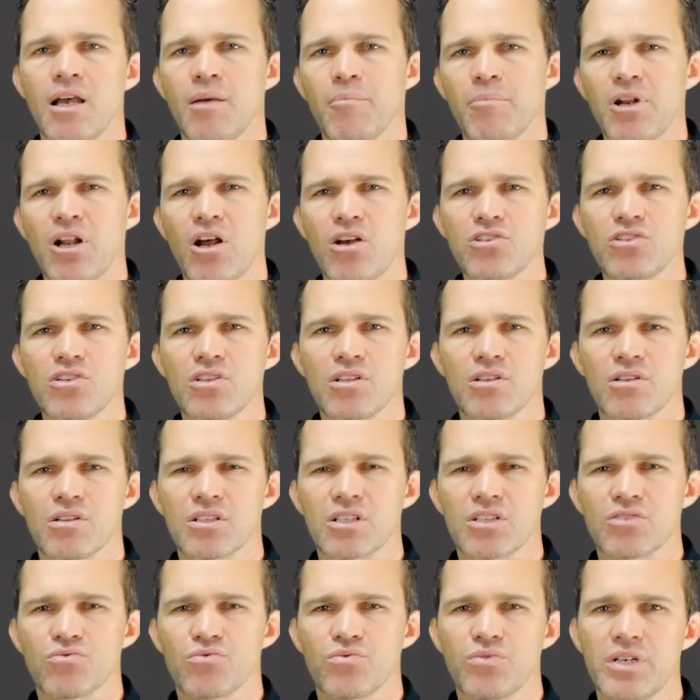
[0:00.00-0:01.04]
but also
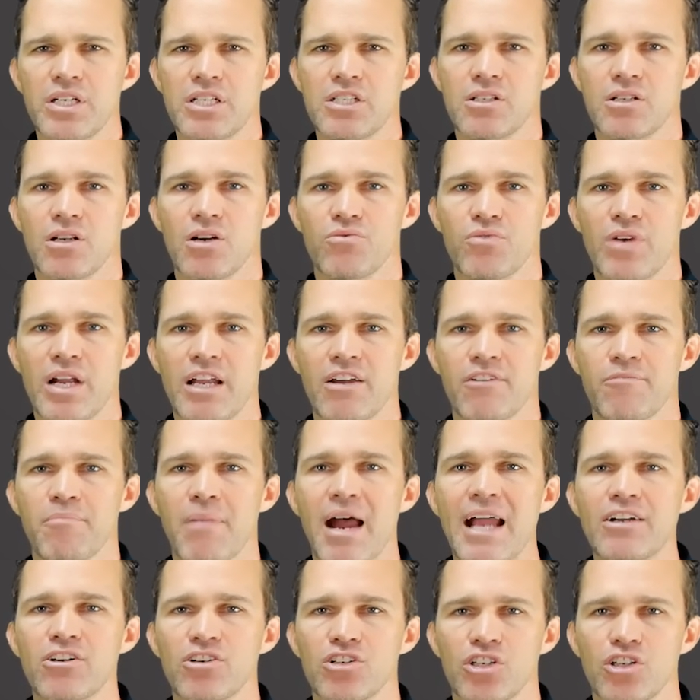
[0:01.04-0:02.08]
this rich array of
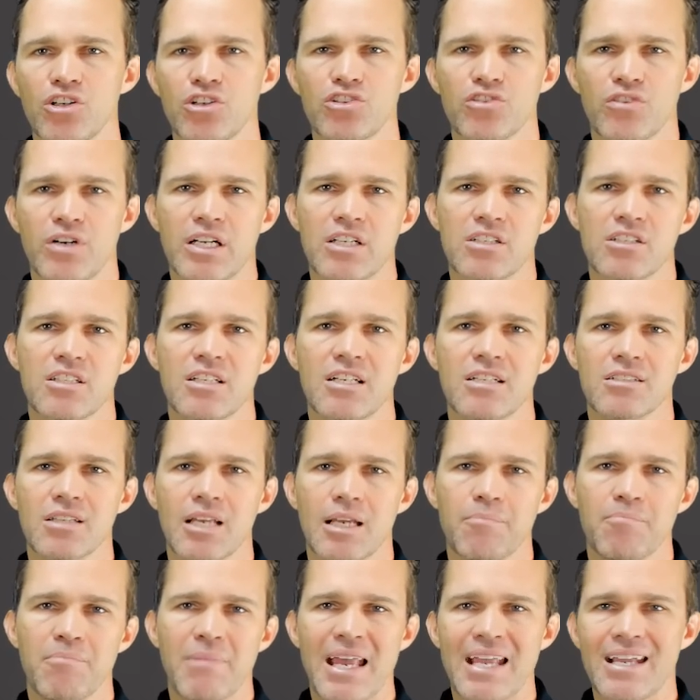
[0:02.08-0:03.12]
micronutrients, things
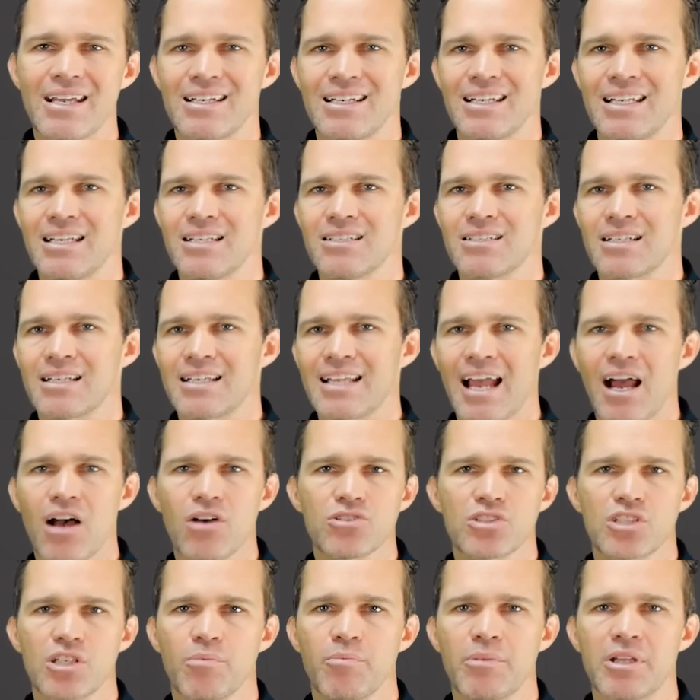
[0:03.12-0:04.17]
like manganese and
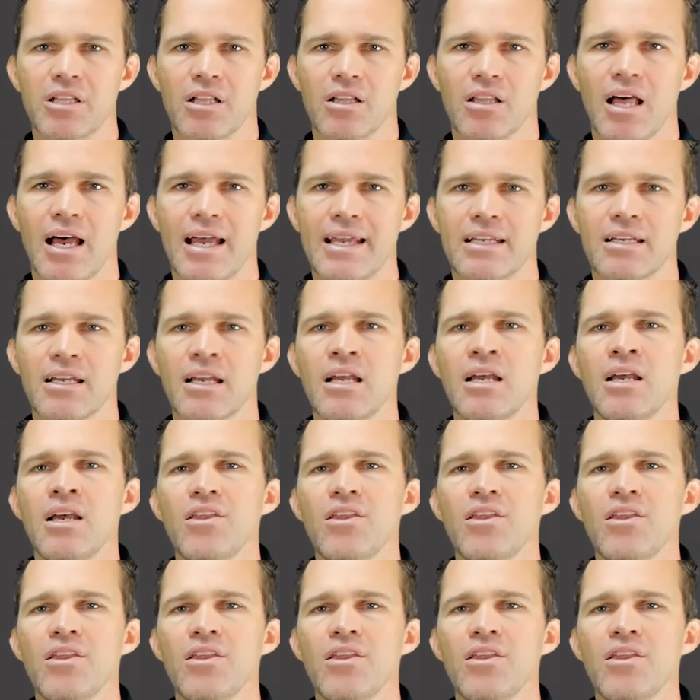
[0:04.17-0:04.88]
calcium and the like.